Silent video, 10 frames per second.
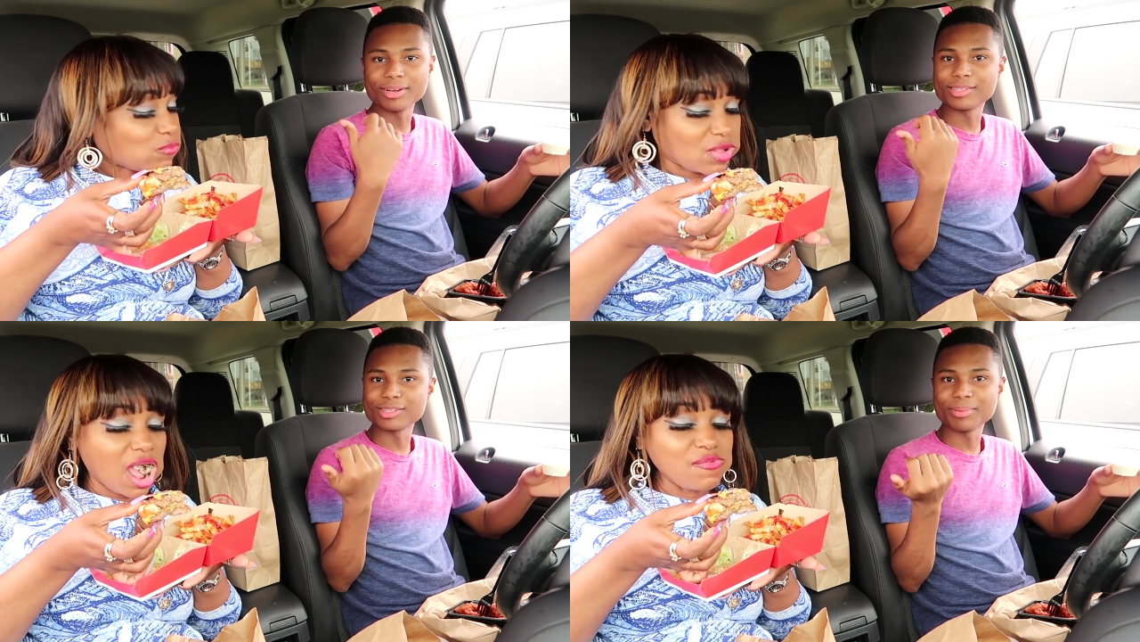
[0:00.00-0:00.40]

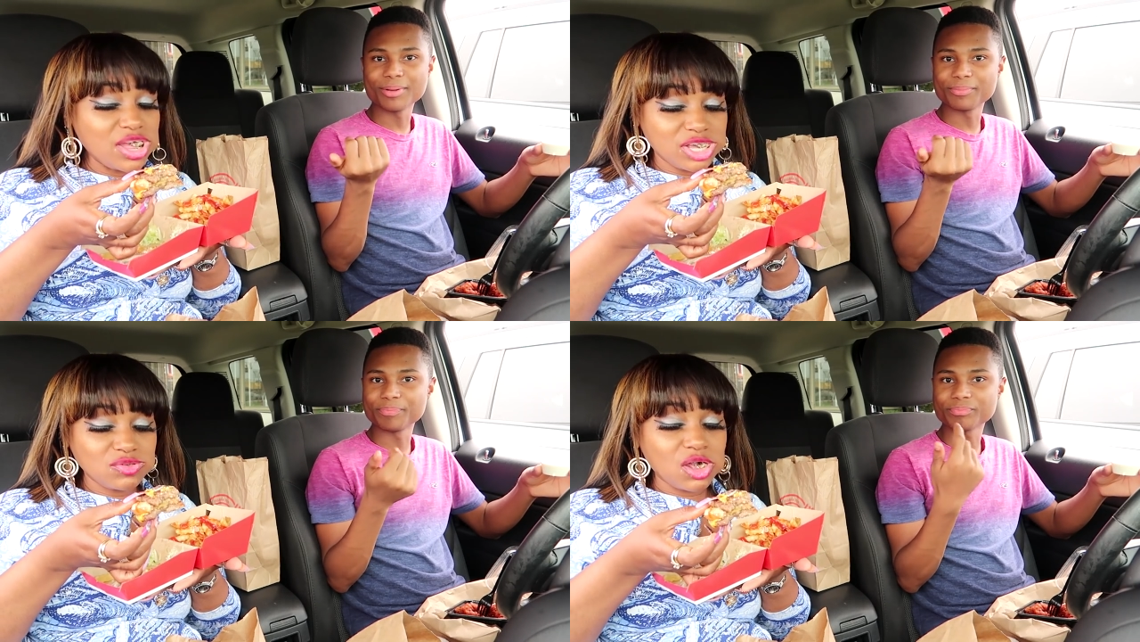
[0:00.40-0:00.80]
Speaker 1: already talked I about
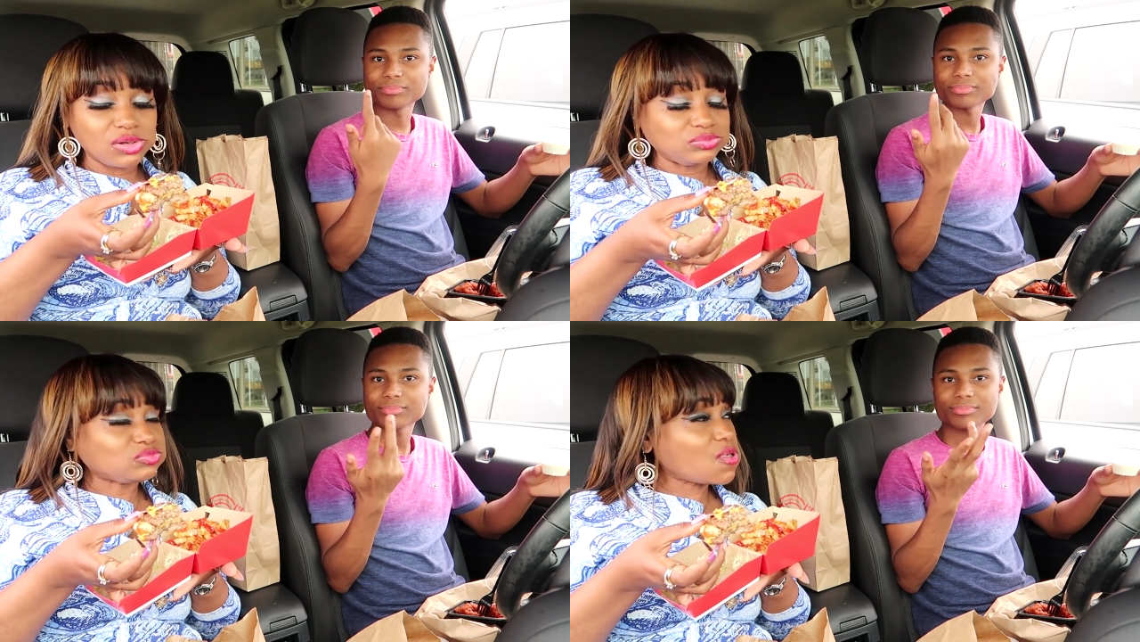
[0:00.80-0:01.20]
think you
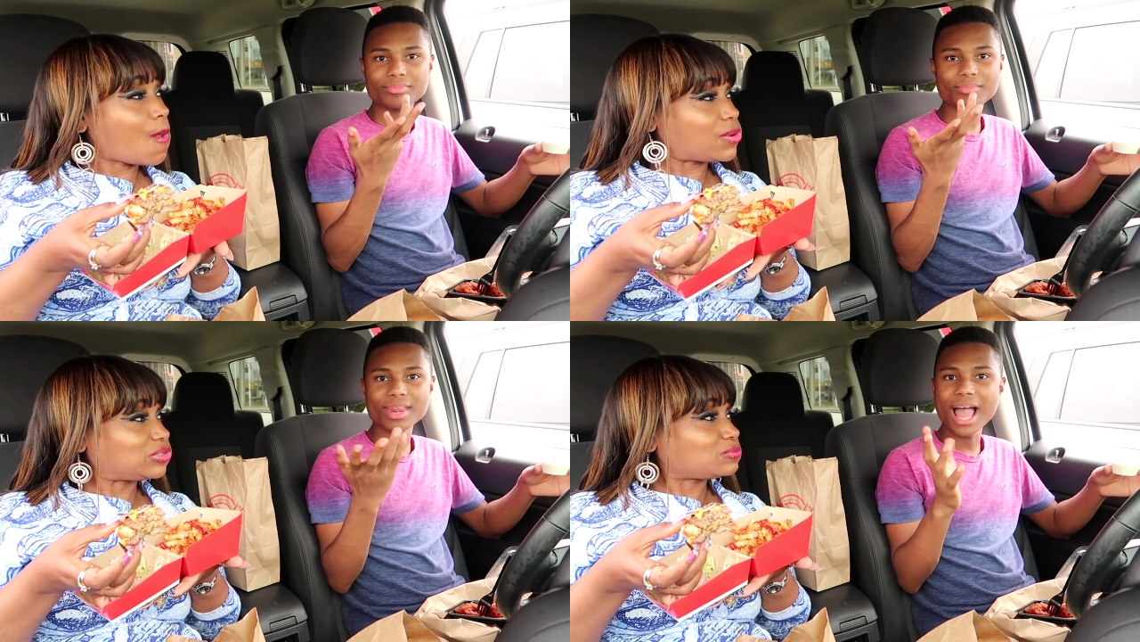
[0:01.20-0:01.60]
do.
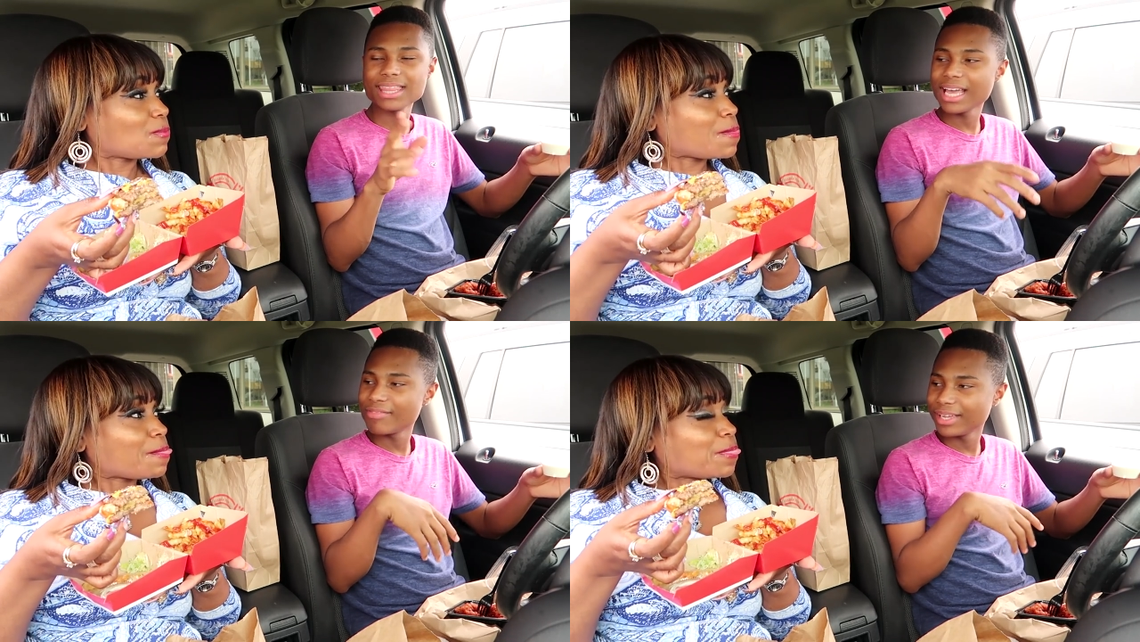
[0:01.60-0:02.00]

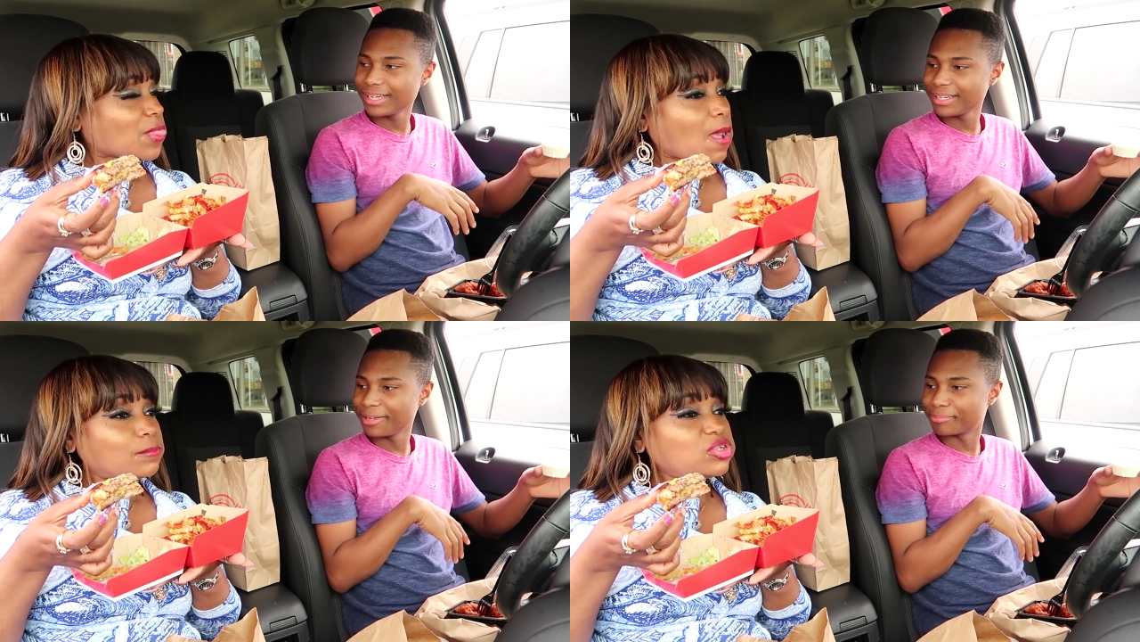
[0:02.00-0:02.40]
I think I have
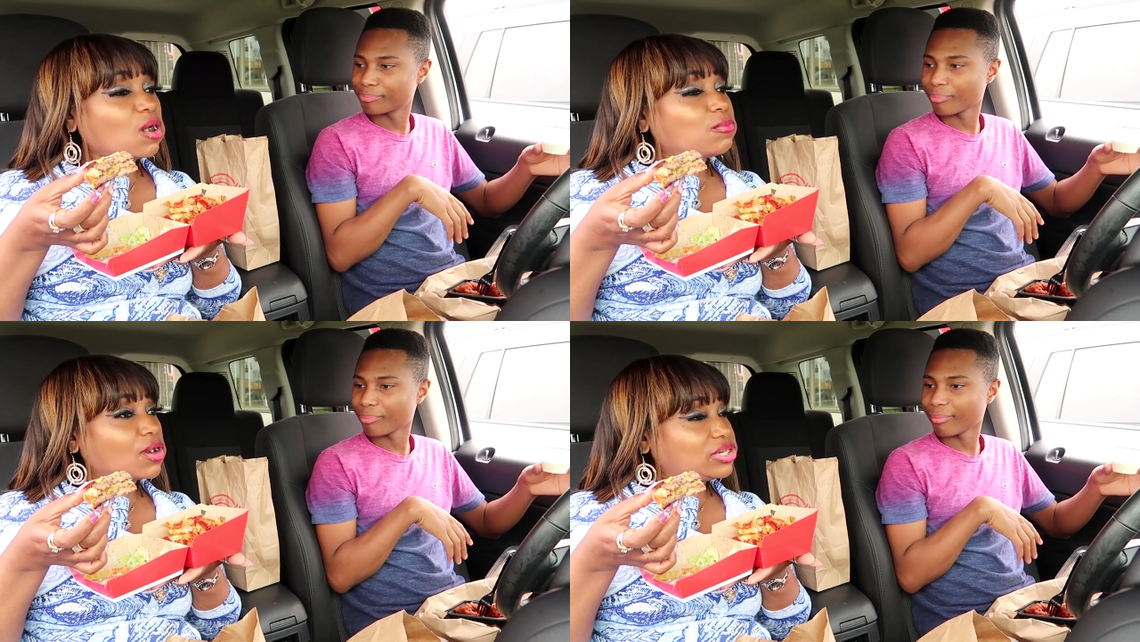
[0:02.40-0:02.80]
ADD.
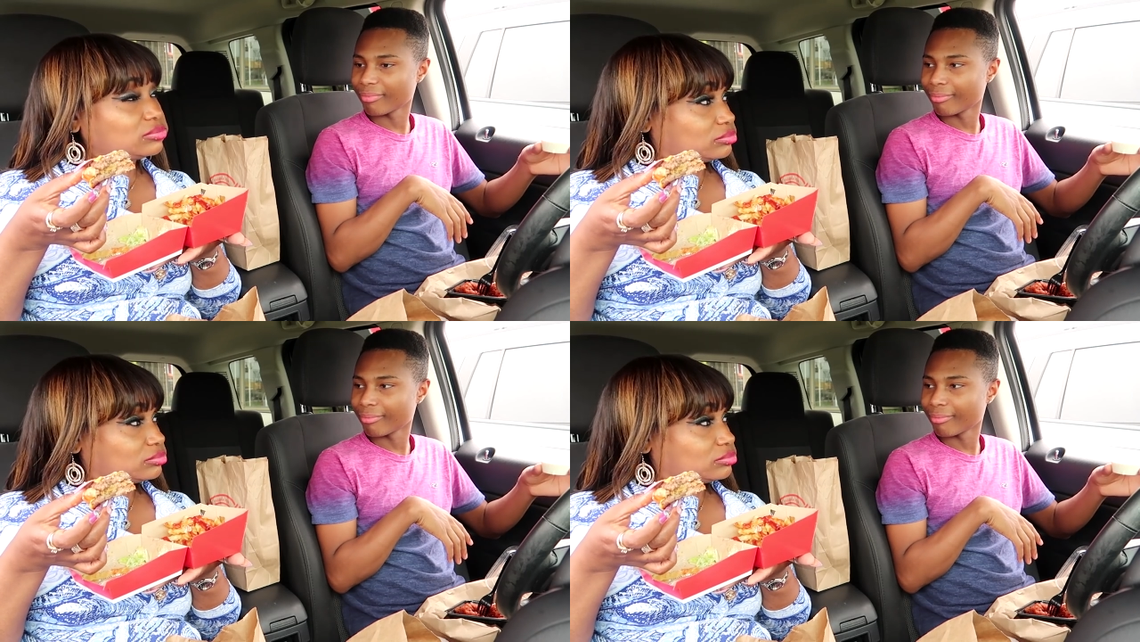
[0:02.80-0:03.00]
Yo, bright.